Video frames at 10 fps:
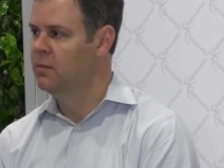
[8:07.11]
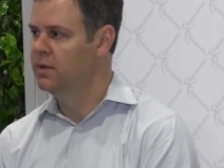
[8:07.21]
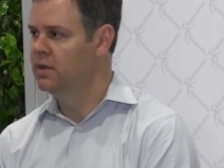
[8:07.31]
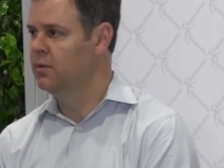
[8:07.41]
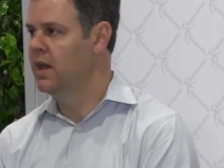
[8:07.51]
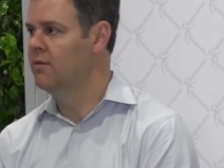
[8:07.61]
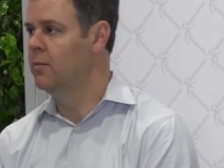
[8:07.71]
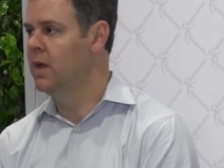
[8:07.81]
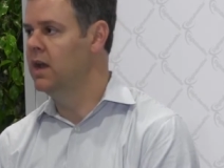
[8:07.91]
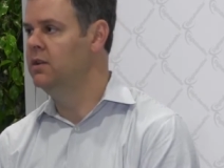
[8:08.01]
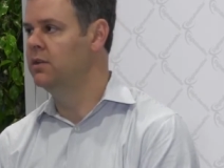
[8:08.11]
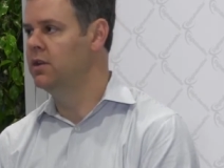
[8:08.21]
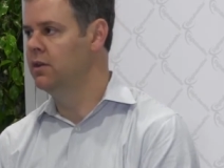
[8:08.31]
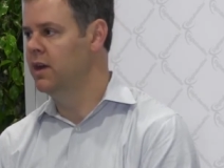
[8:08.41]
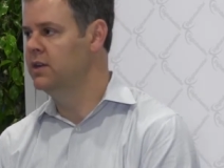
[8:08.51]
but then we have a manual
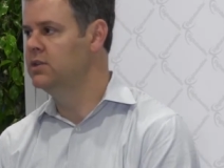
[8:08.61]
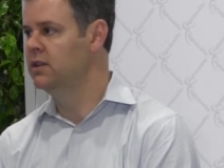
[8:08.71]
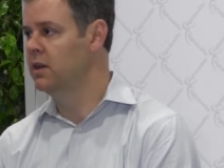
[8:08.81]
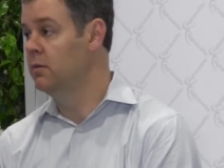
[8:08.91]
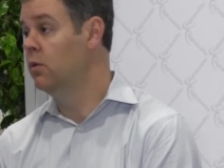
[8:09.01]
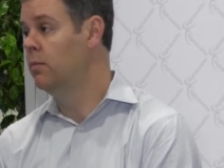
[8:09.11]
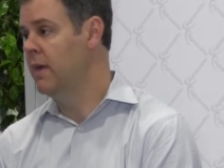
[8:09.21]
curation that will